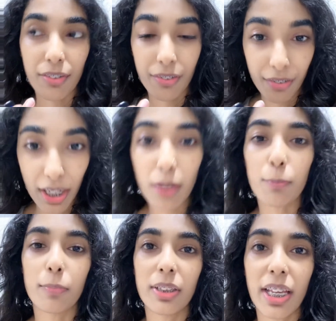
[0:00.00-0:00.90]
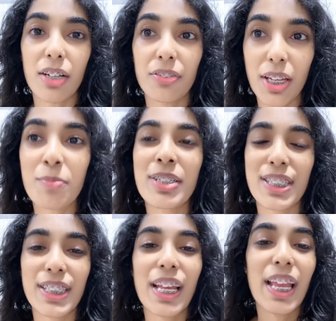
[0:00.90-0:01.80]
famous